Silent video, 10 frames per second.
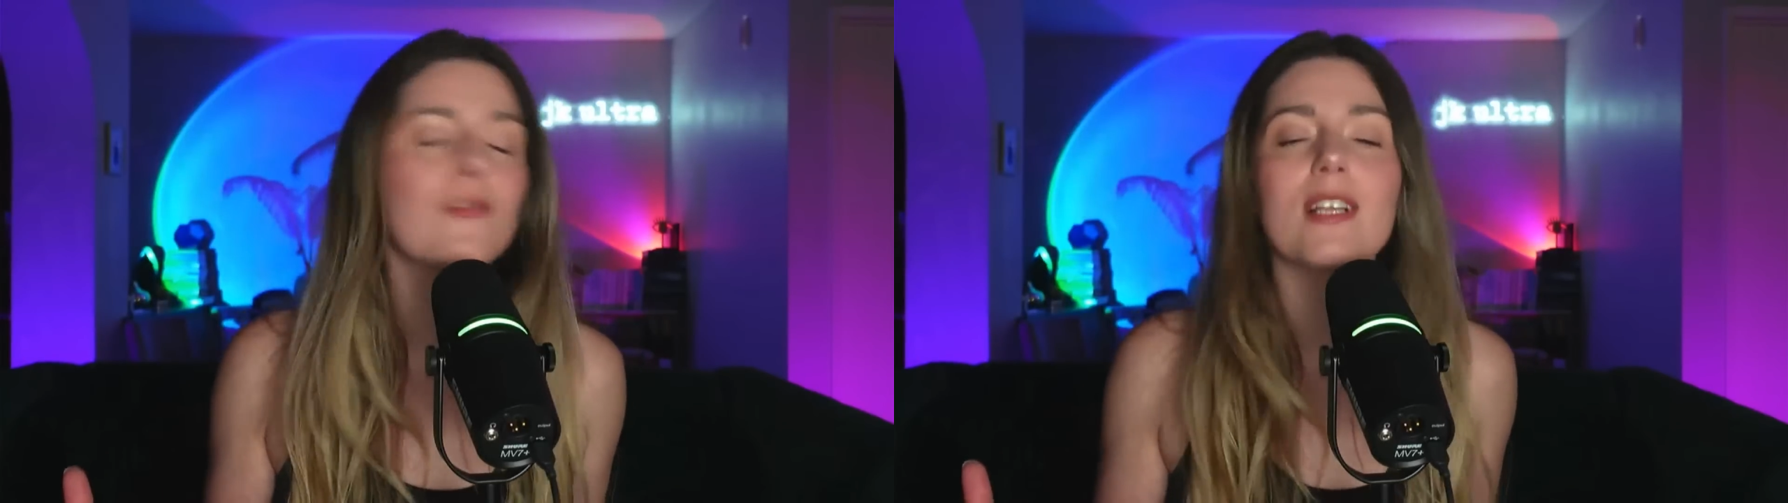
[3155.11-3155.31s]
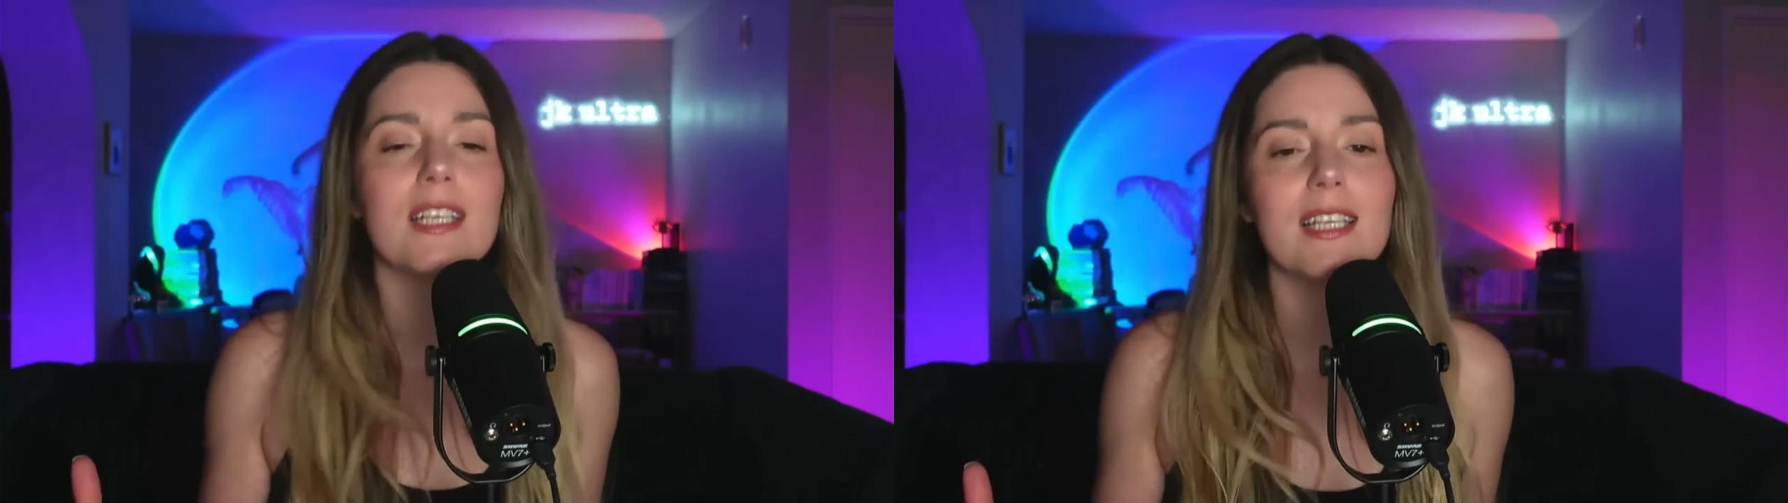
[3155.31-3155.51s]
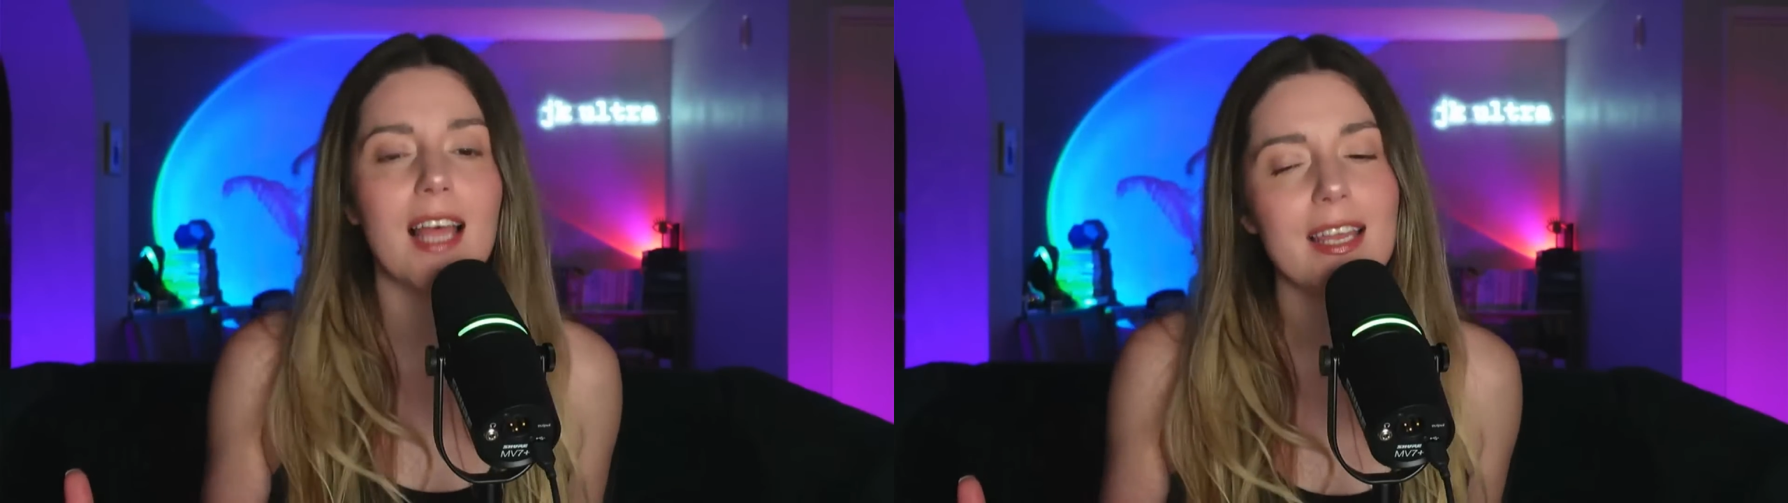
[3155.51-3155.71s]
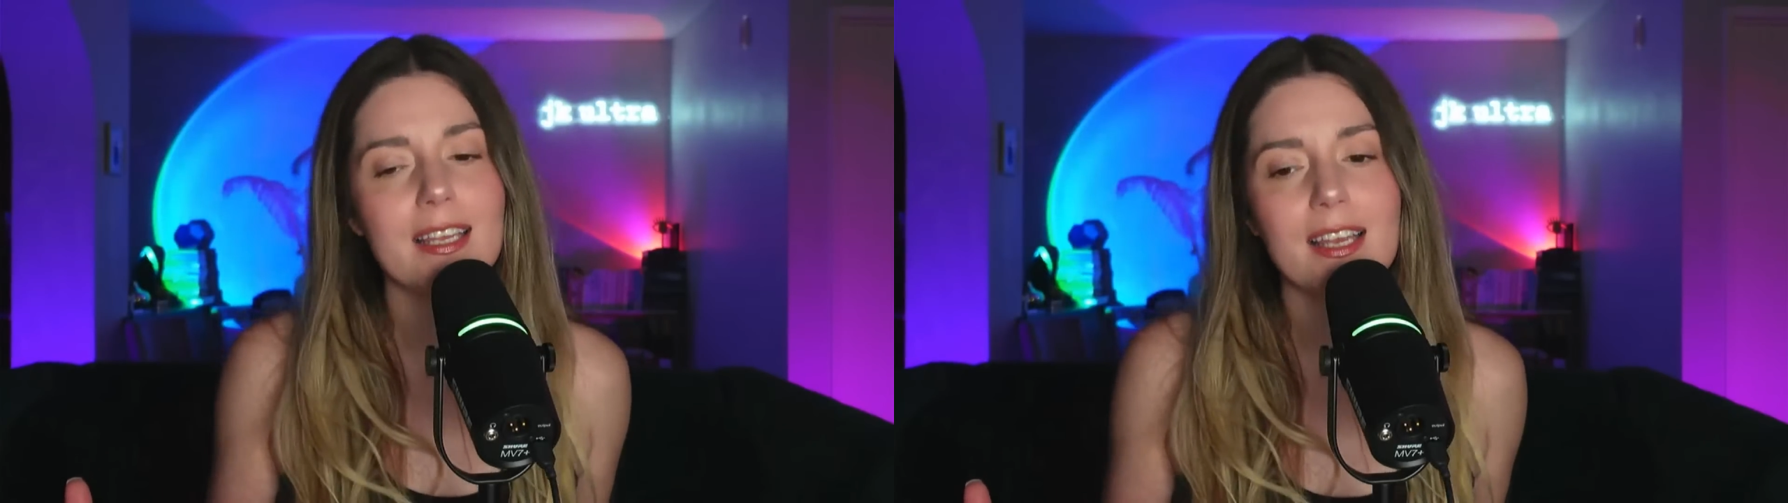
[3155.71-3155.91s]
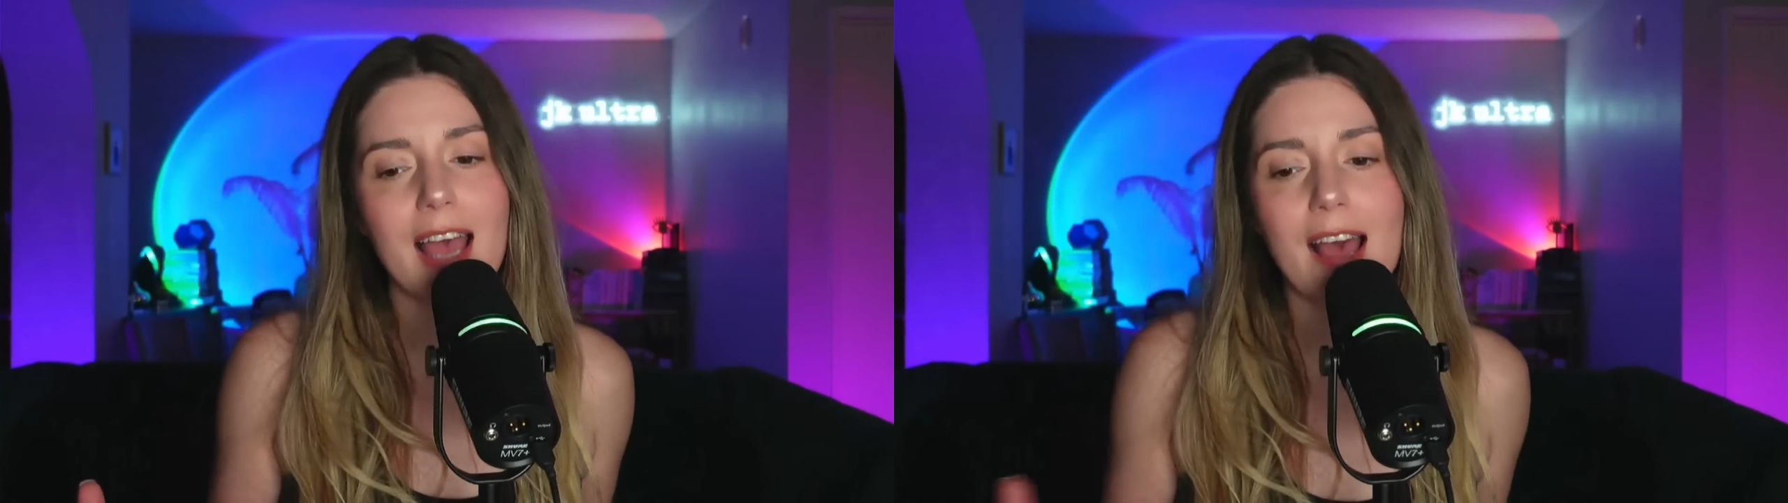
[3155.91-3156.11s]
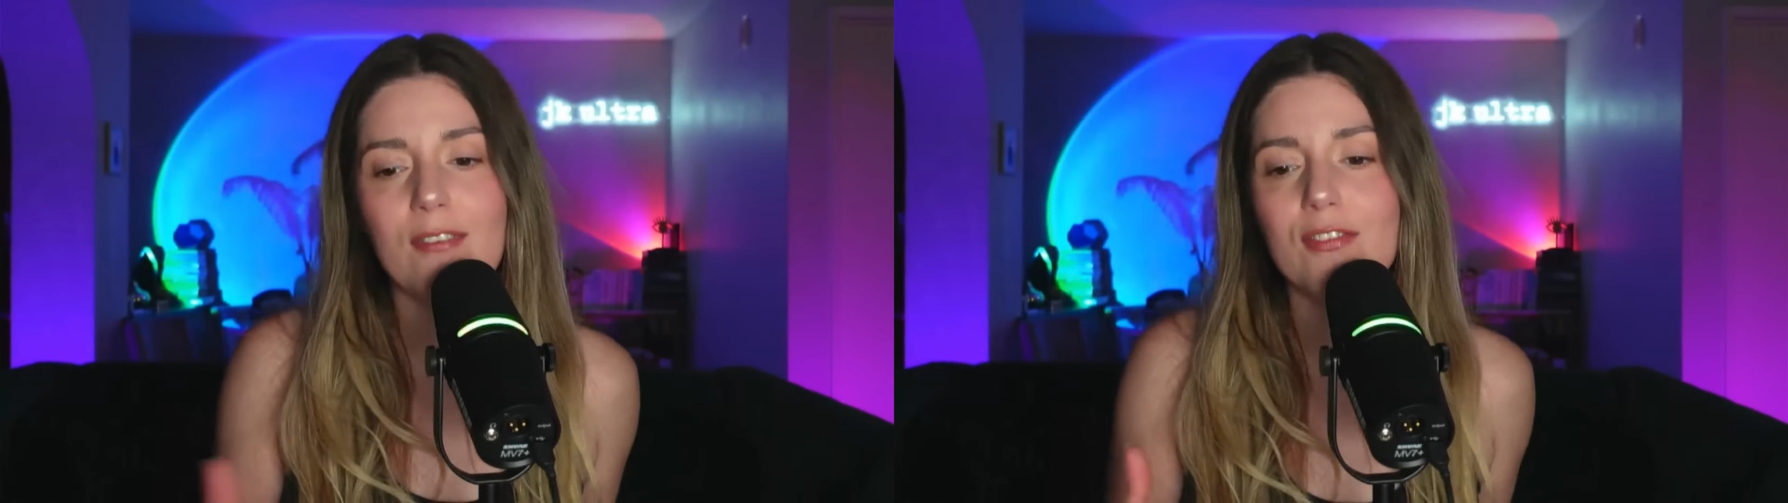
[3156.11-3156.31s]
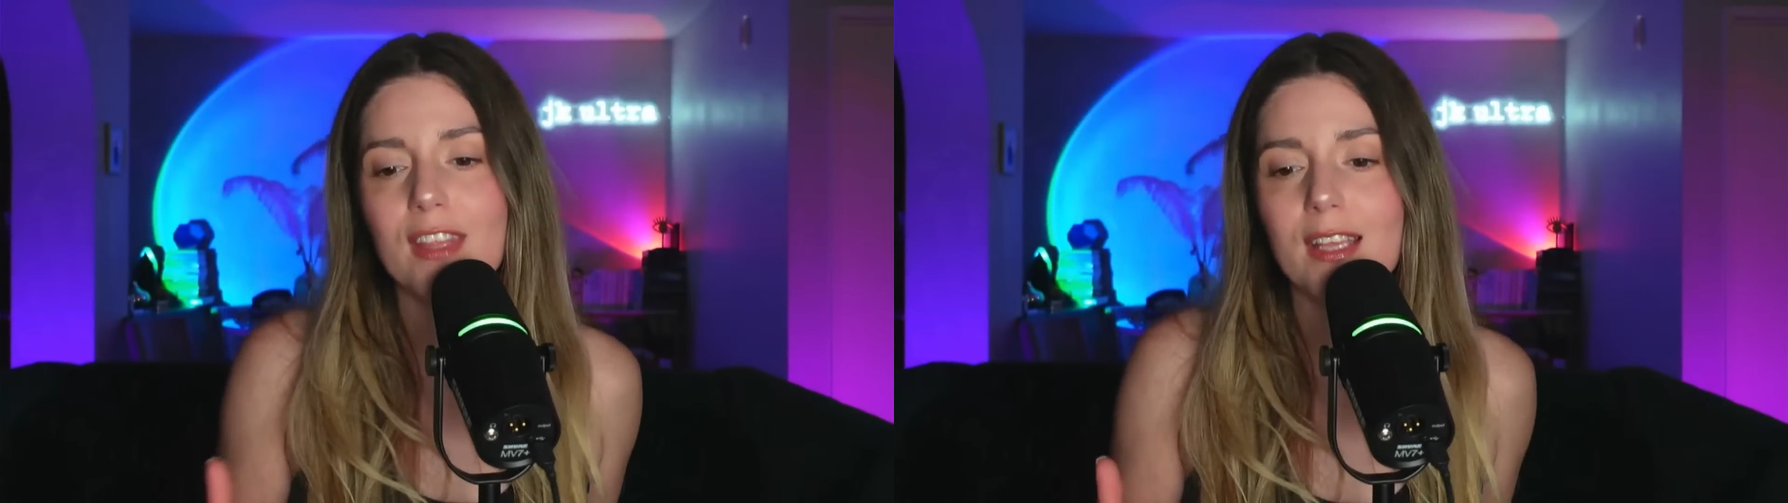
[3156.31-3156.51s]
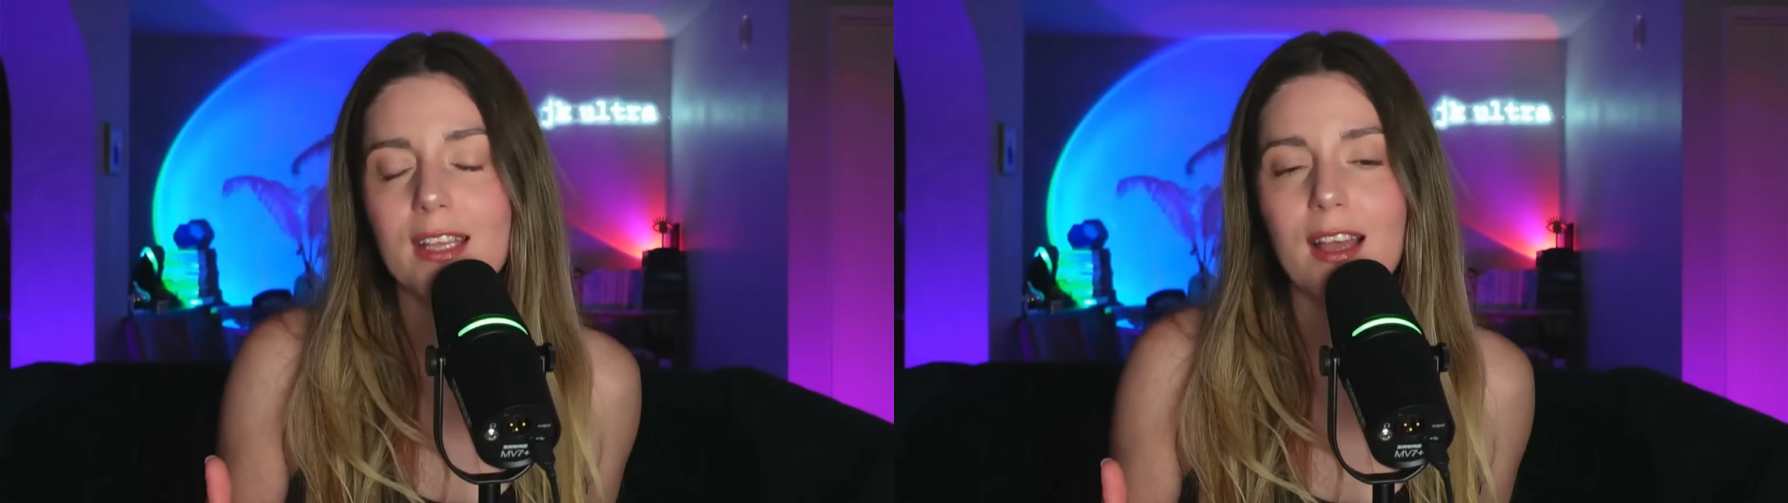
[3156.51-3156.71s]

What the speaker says: really like have the